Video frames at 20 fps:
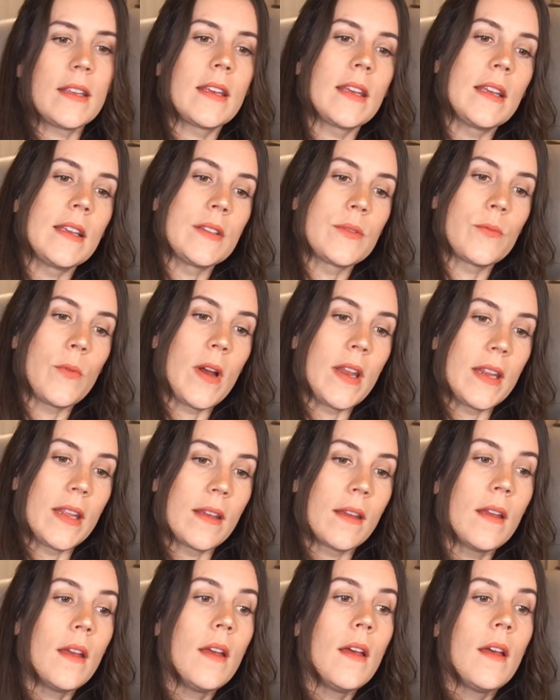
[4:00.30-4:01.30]
the king's
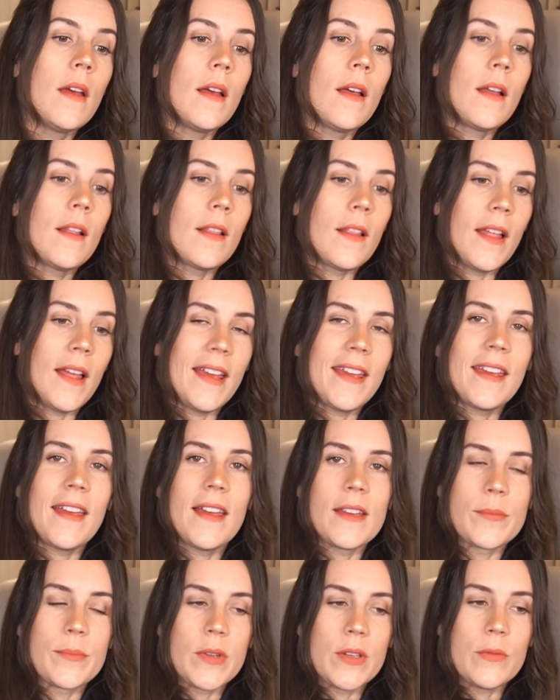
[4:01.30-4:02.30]
wedding, like
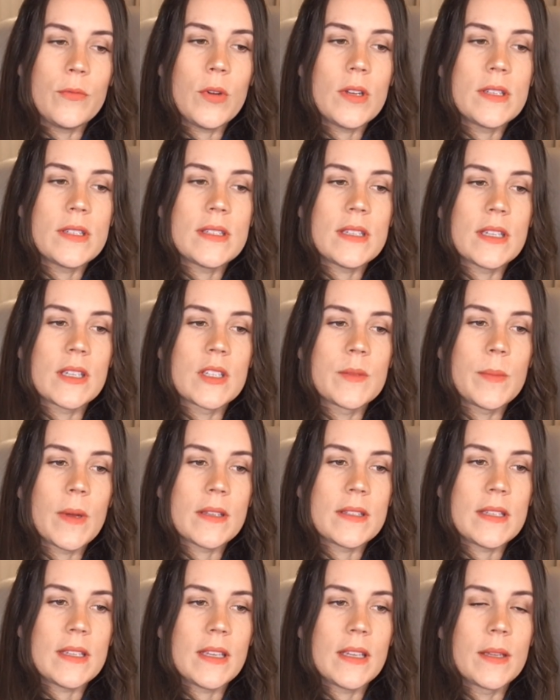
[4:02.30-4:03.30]
Egmont was
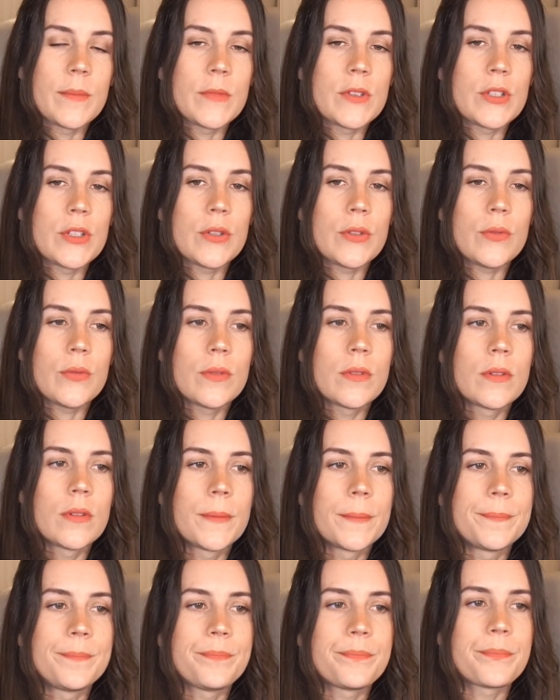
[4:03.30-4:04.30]
expecting him to.
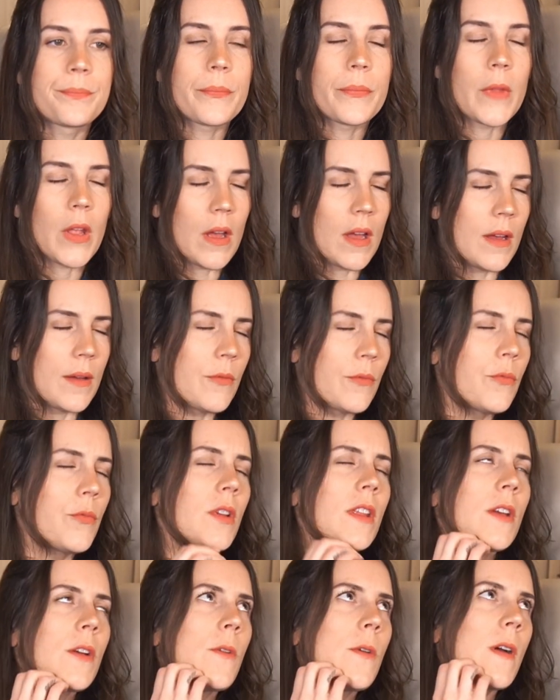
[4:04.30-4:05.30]

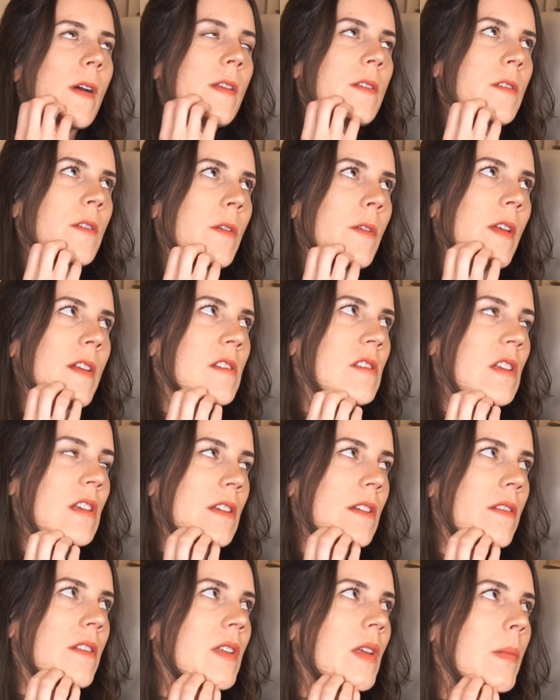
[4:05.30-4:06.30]
Really quick, so that's the
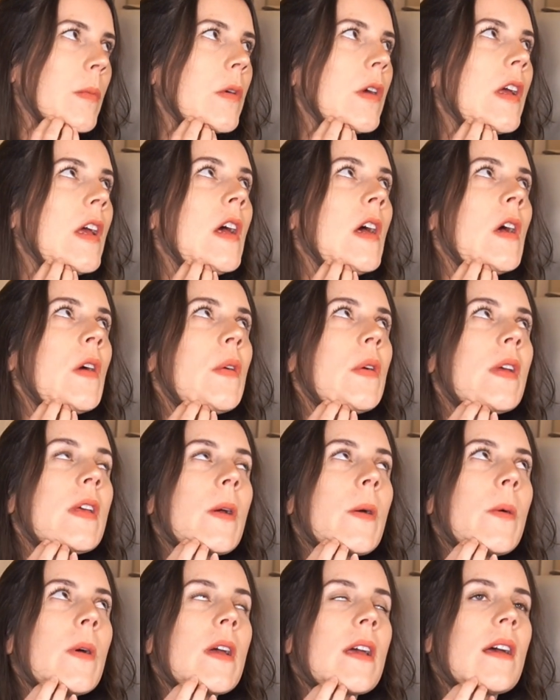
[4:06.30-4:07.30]
end of the summary.
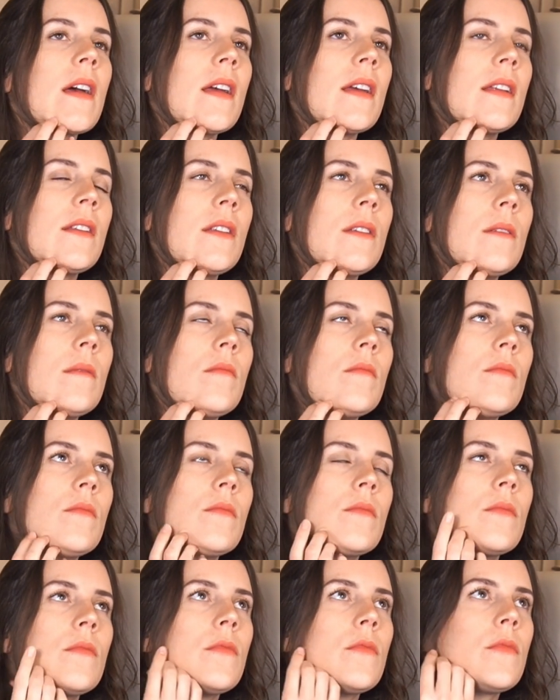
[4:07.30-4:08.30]
Really quick, I
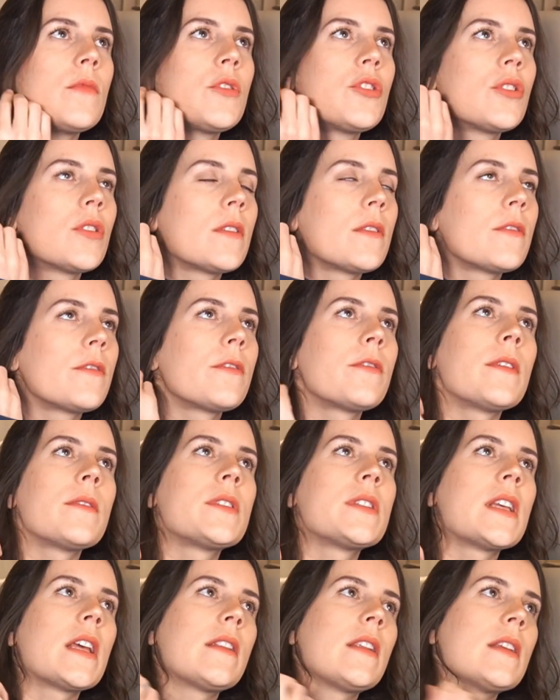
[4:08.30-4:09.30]
should have
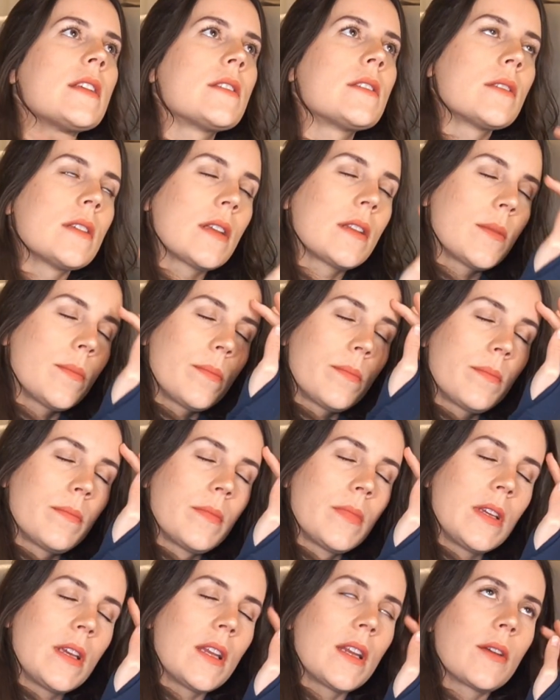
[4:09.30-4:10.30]
said this at the
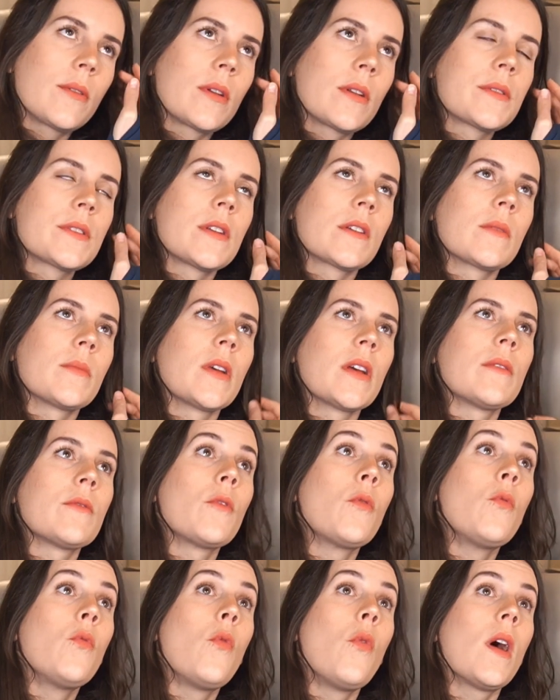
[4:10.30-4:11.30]
beginning when I was talking about
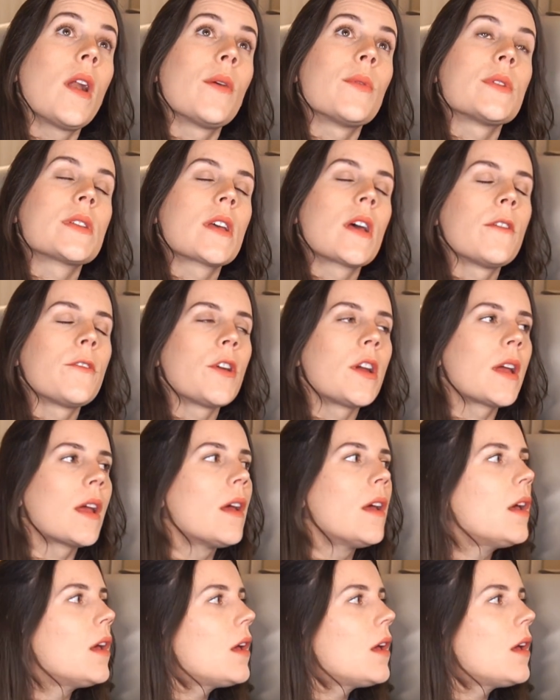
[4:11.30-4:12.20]
what I was covering.